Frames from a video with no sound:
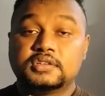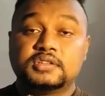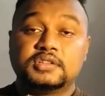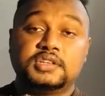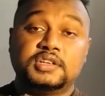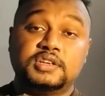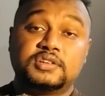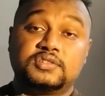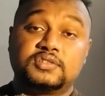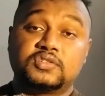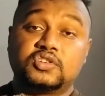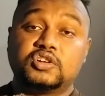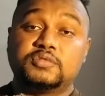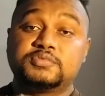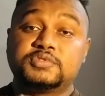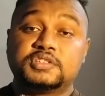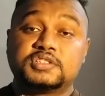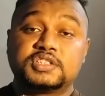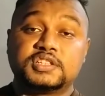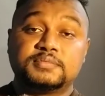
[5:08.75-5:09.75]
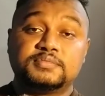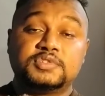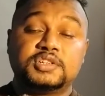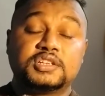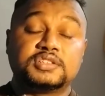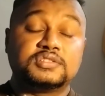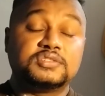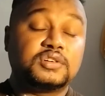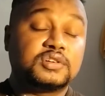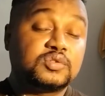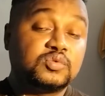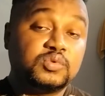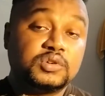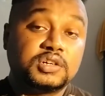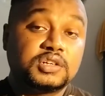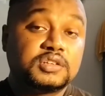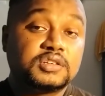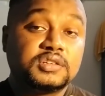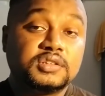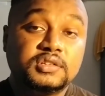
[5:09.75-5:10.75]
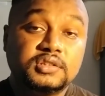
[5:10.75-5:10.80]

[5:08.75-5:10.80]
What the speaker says: The intercom system does not work.